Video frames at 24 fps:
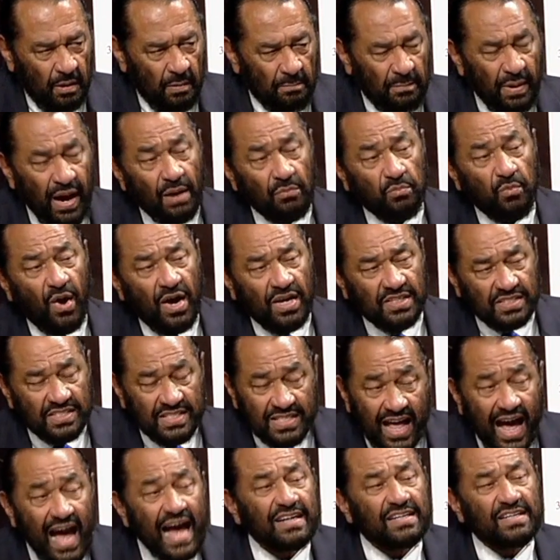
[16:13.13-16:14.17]
but was
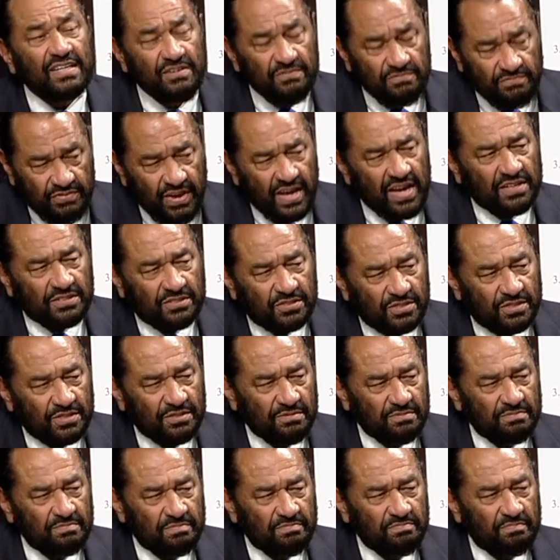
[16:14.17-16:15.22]
not convinced,
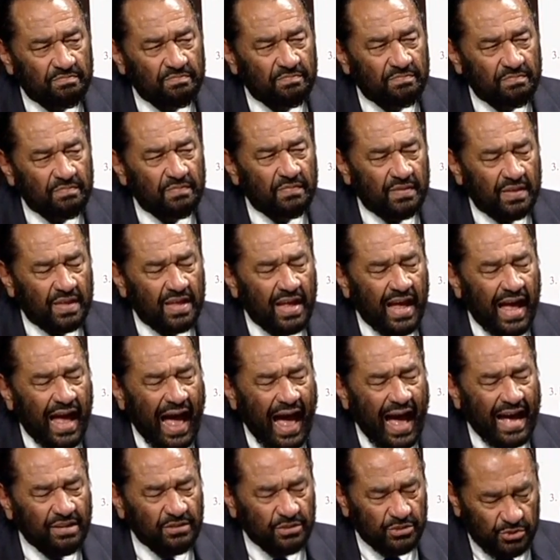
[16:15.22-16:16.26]

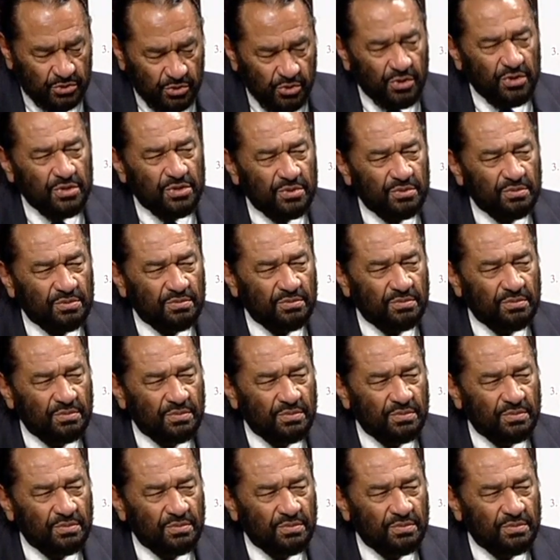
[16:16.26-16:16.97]
I assure you,